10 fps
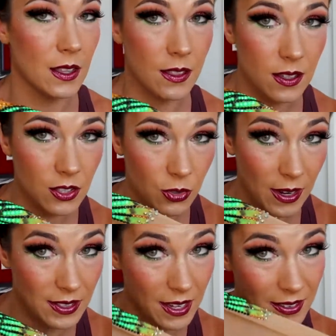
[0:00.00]
This
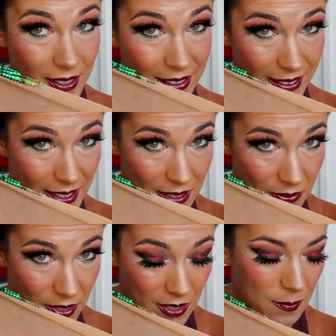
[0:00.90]
dress has
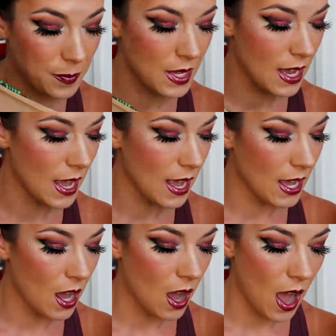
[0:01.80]
sleeves.
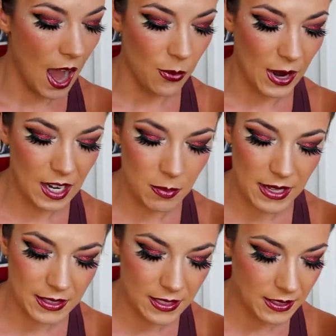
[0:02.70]
I
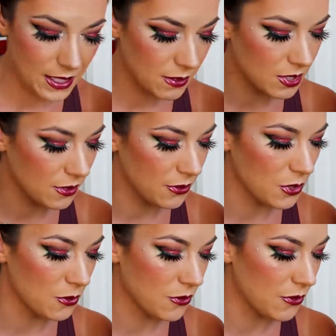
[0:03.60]
recommend sleeves if
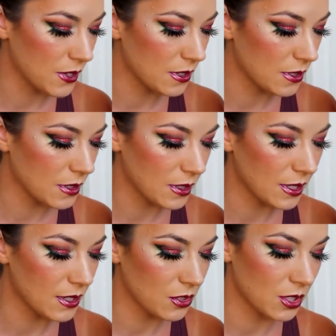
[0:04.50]
you feel
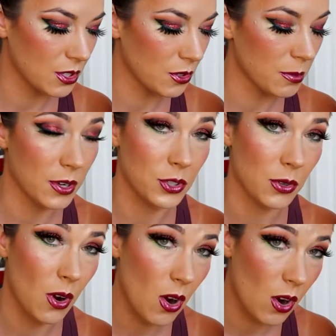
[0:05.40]
insecure about your
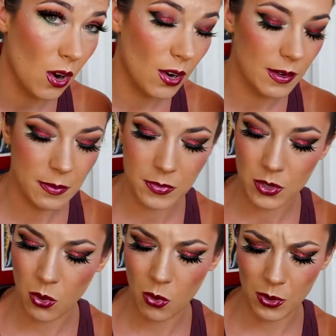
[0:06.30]
arms
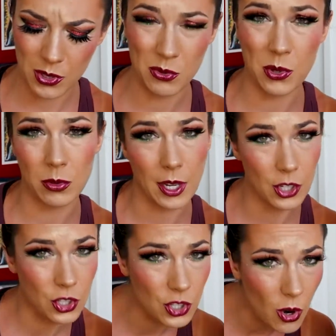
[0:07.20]
or you don't like
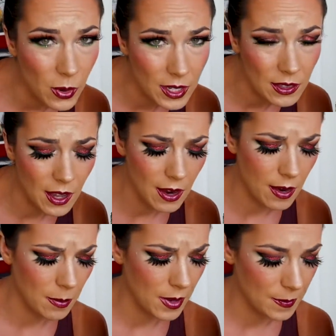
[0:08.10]
showing
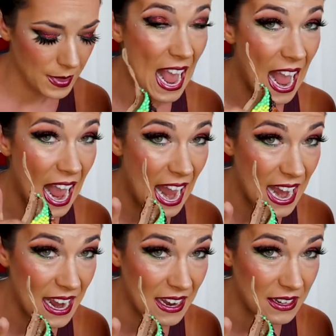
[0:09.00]
them
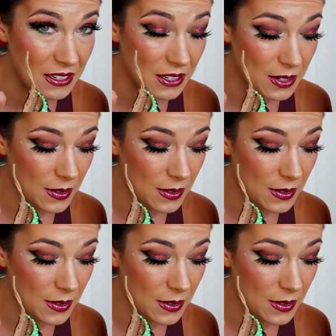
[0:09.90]
and